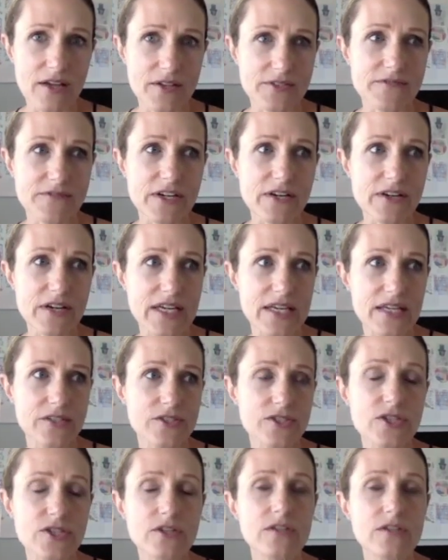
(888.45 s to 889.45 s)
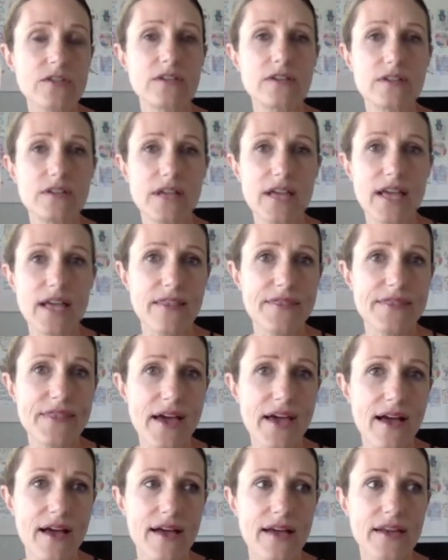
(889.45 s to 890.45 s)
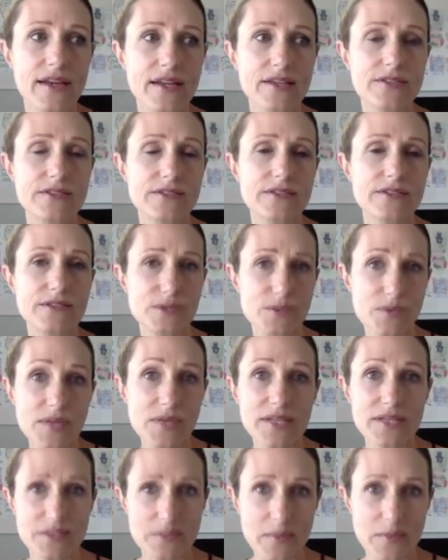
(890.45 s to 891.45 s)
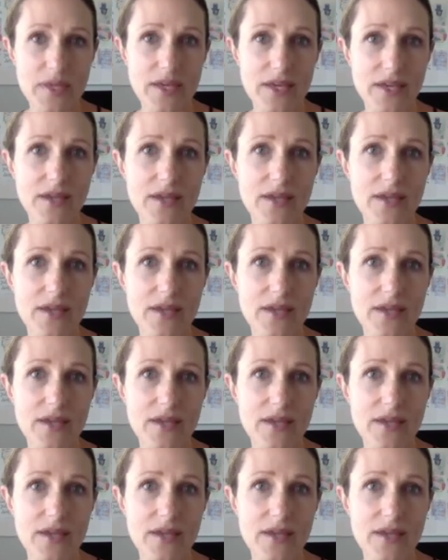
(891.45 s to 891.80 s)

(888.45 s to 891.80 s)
It's very internal, and that is soothing to me.